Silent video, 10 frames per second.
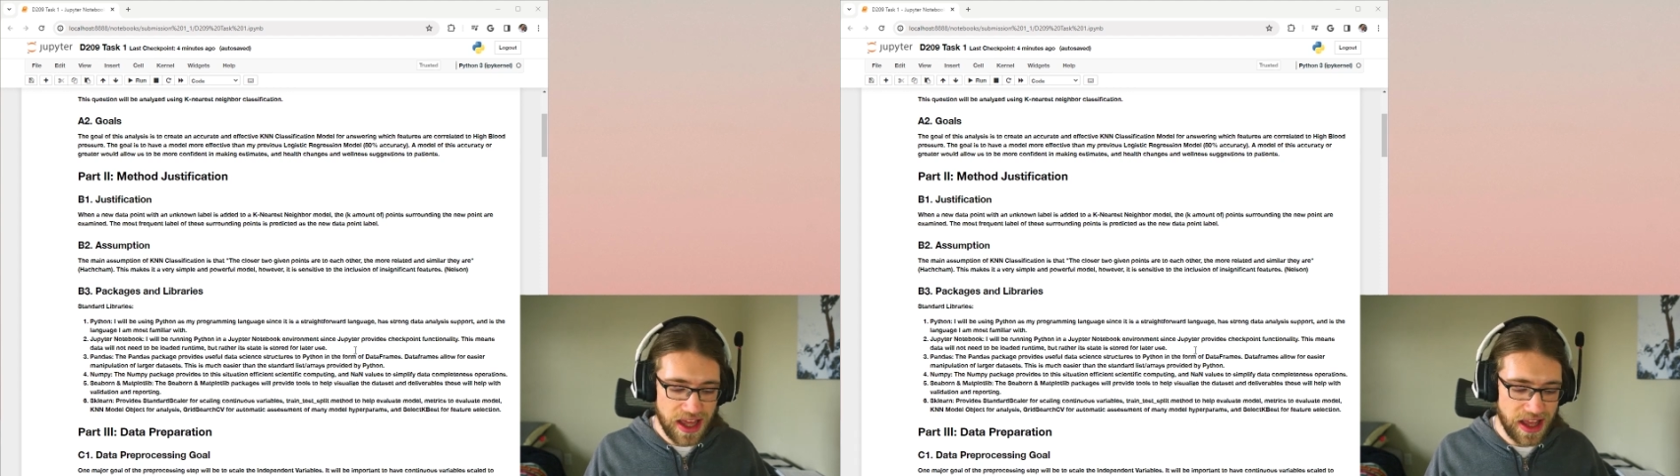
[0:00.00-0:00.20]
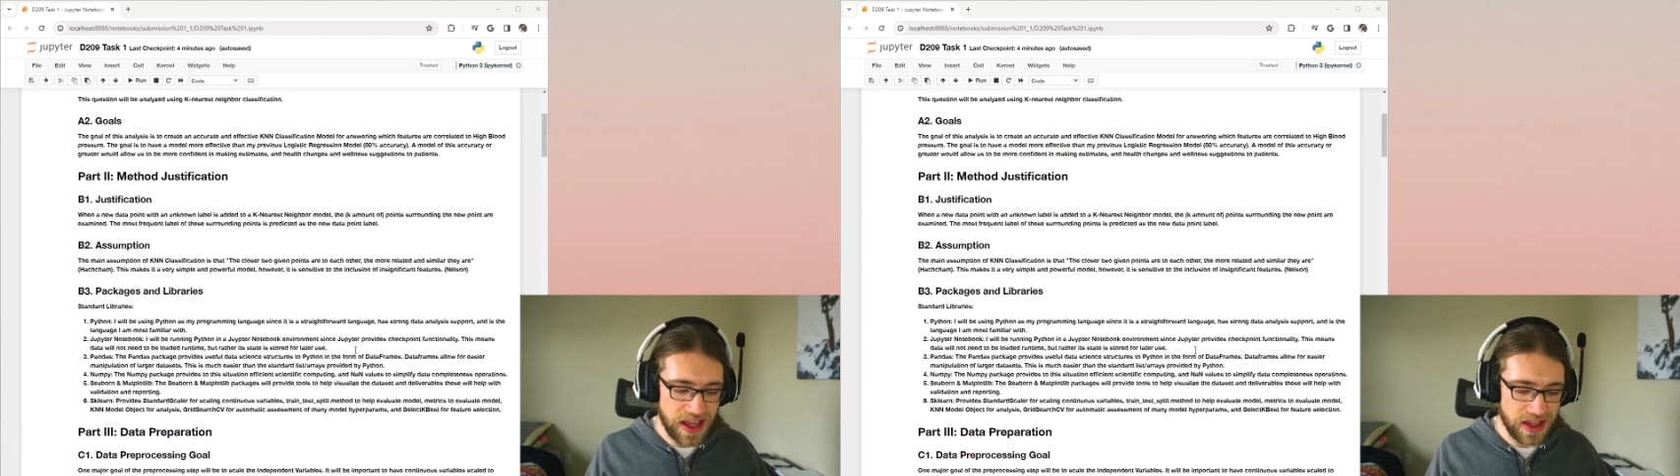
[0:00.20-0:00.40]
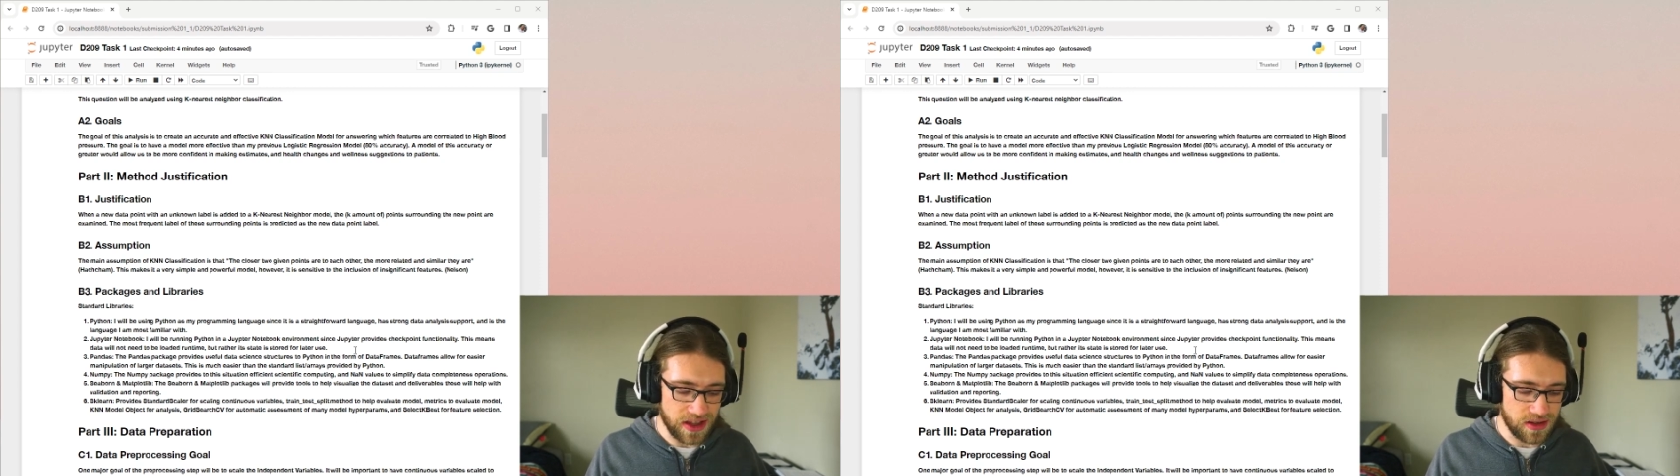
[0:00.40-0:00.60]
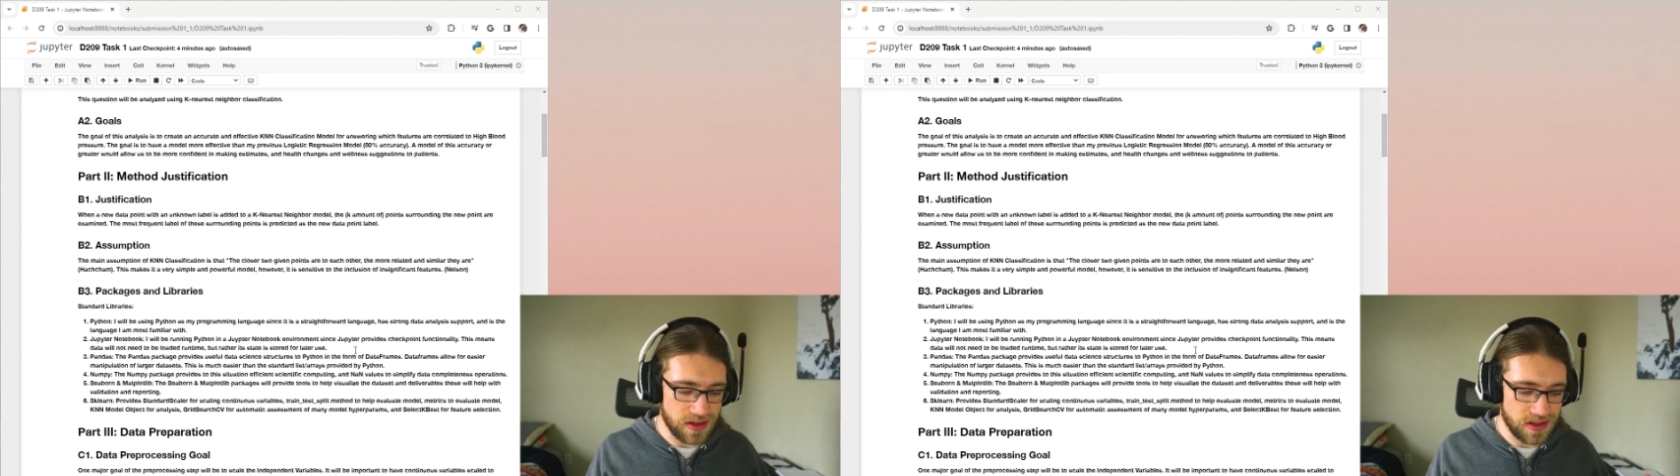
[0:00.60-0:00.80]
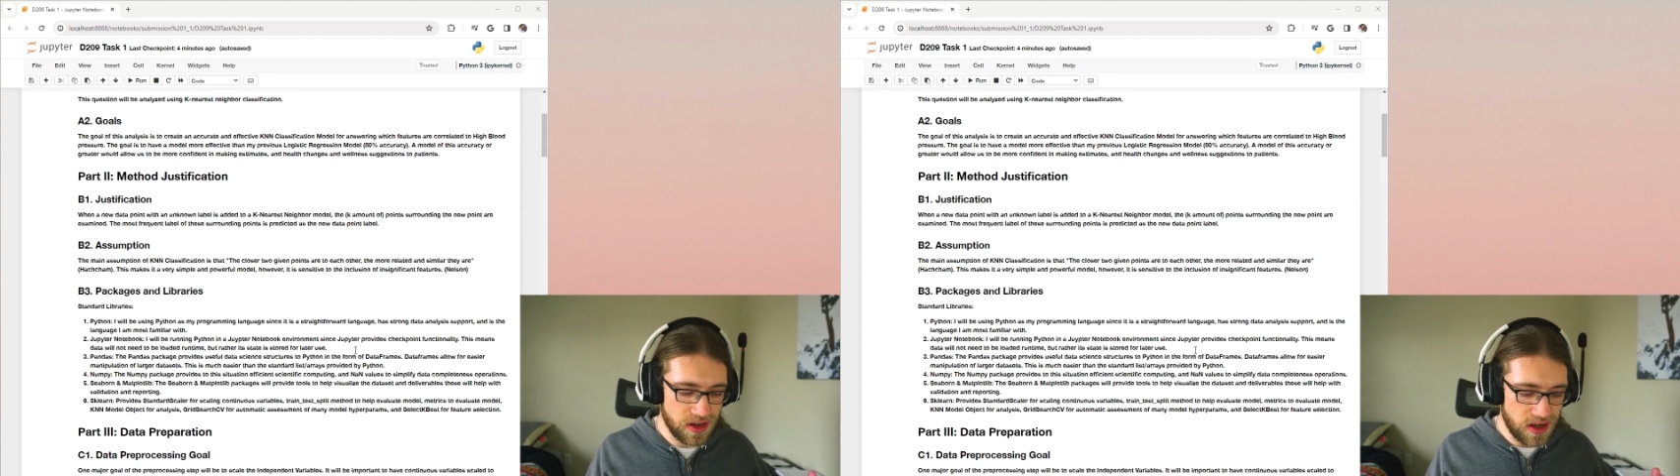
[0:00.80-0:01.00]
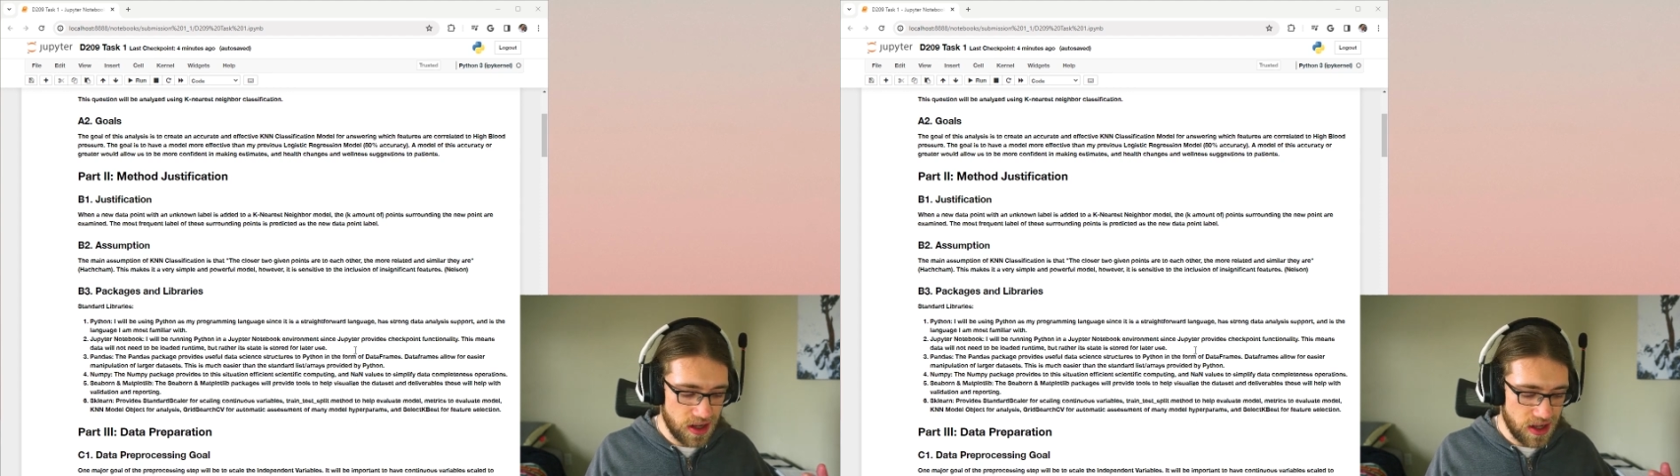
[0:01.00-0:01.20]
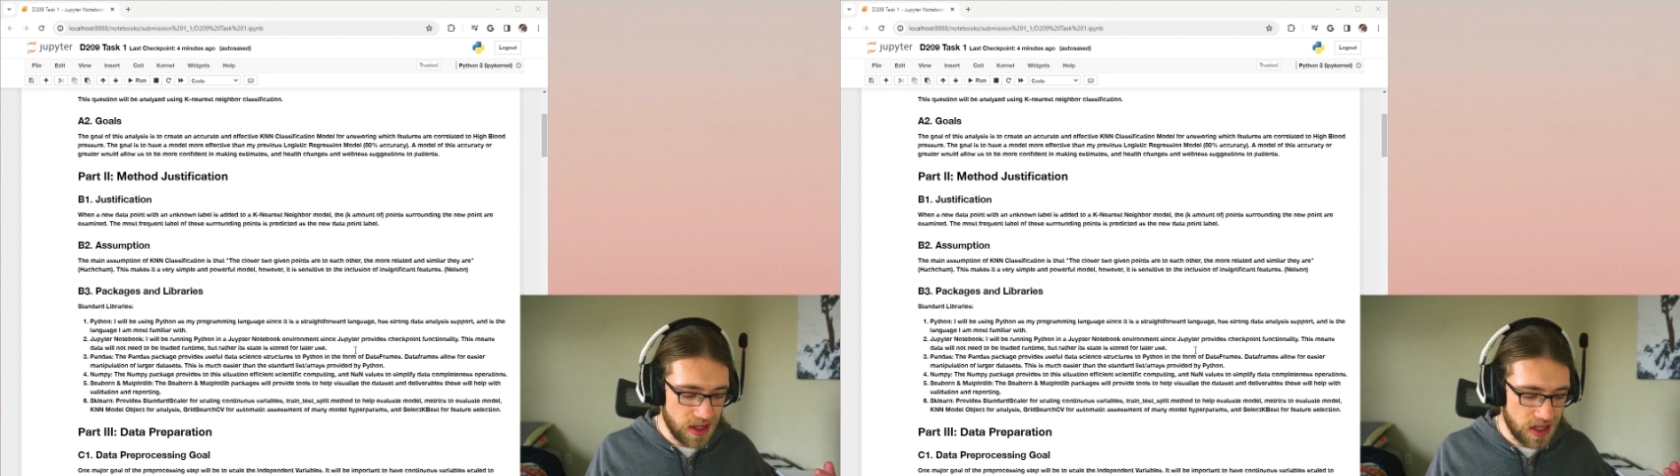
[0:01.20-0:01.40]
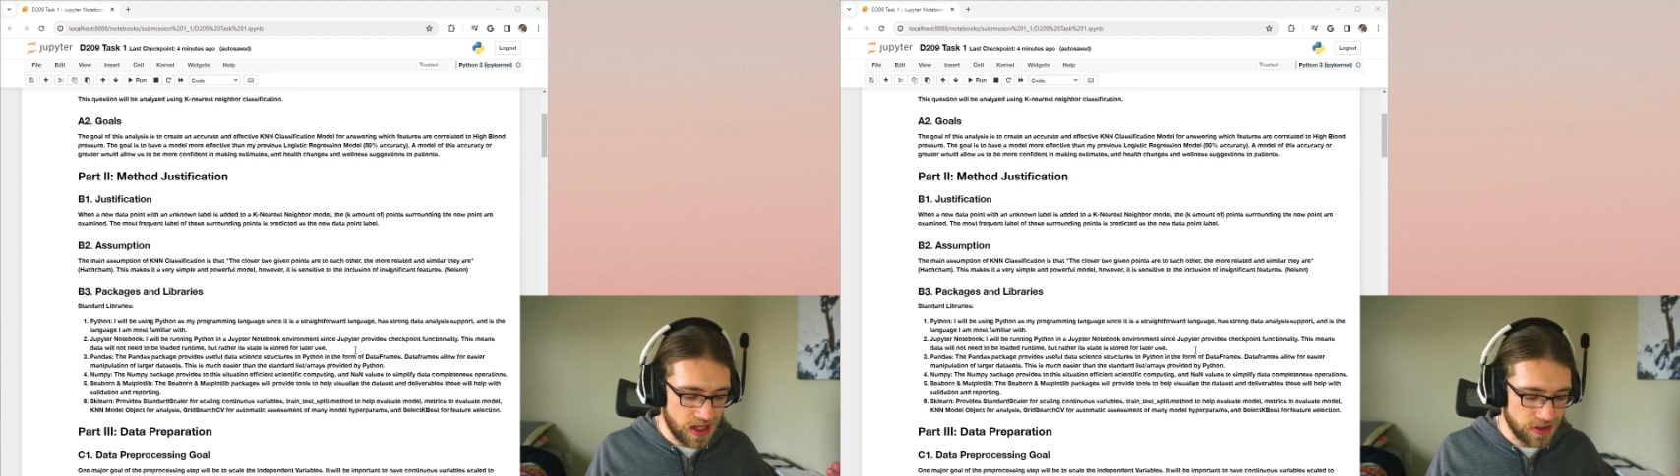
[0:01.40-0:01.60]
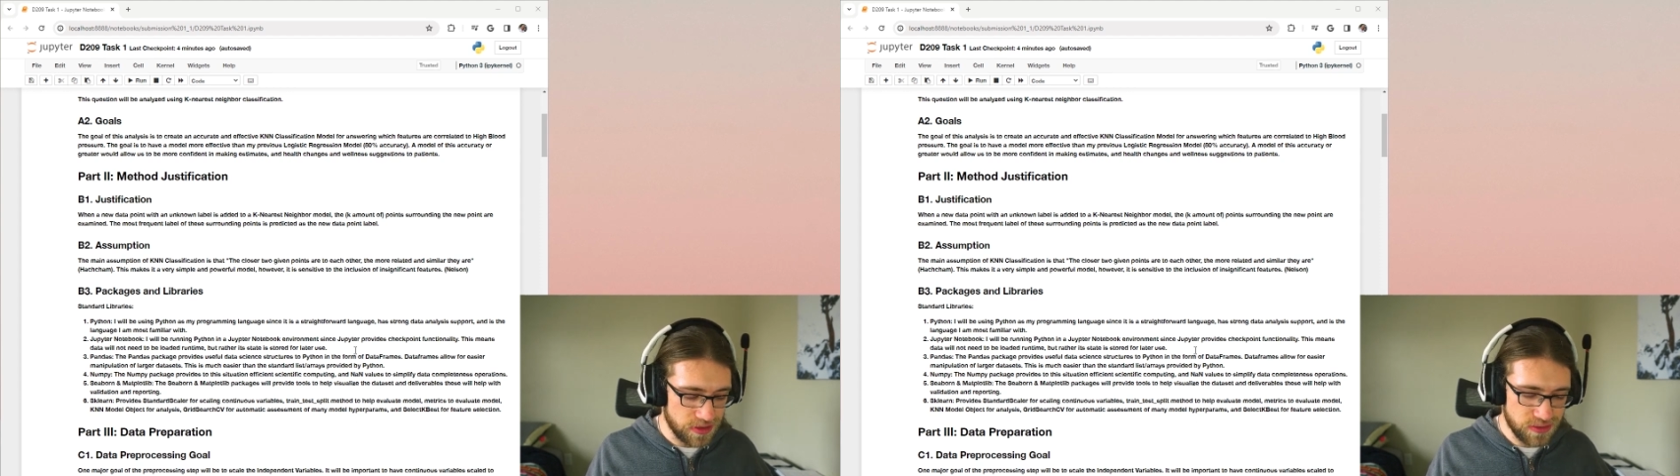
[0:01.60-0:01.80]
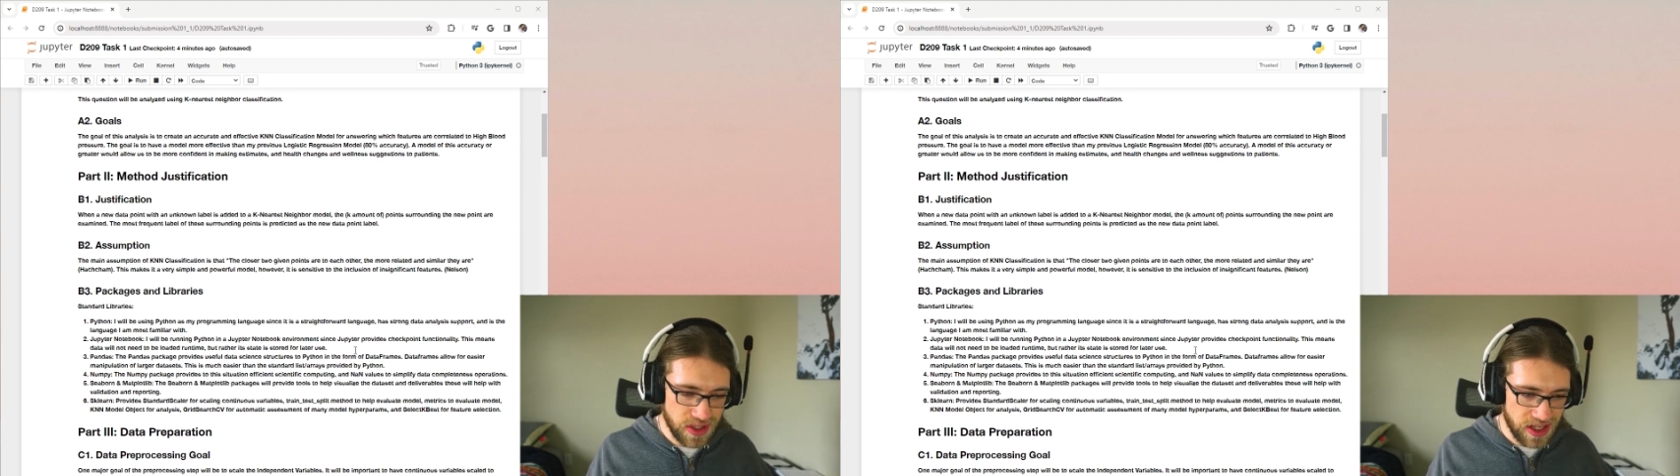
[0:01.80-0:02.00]
and
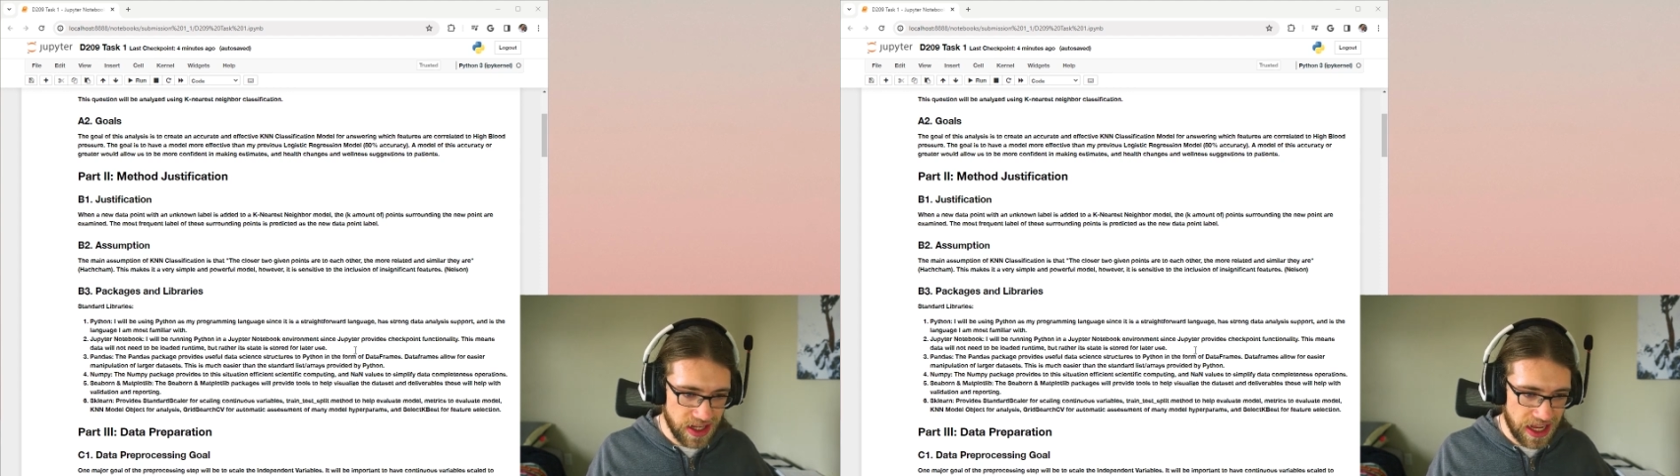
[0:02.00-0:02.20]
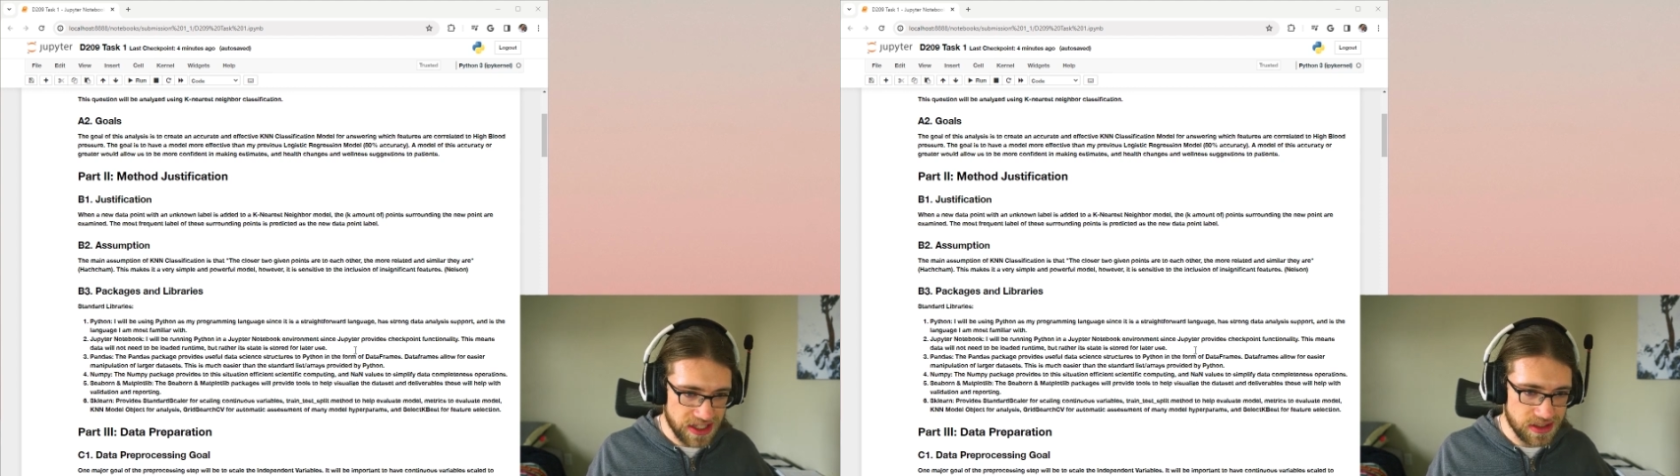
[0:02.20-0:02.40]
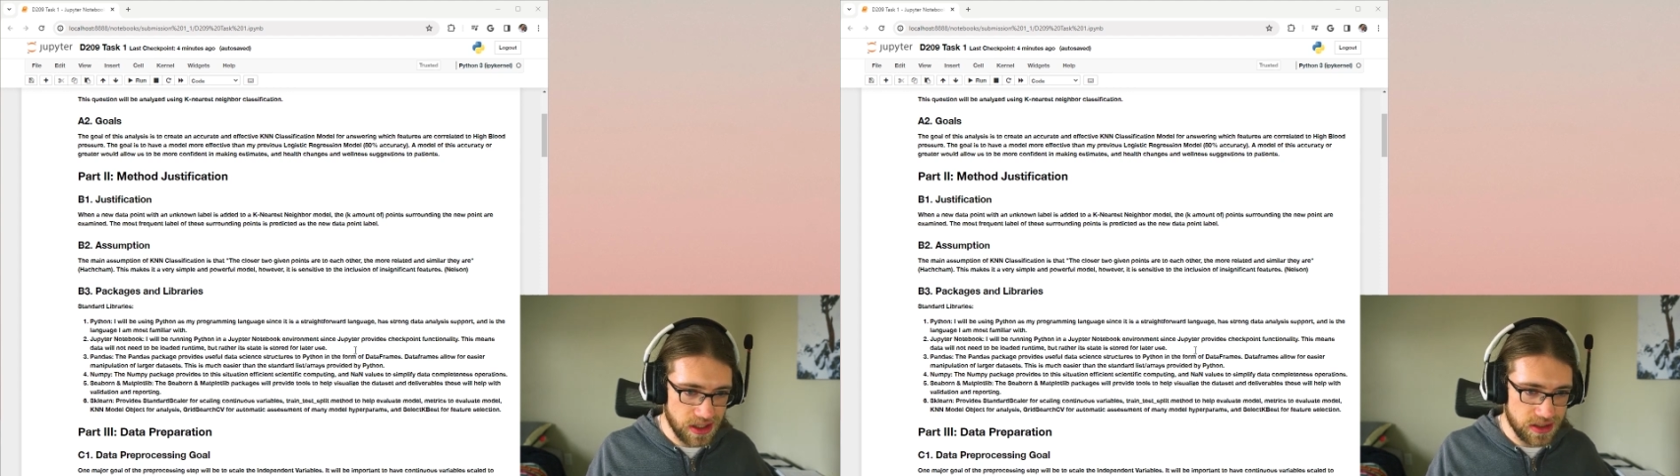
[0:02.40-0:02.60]
has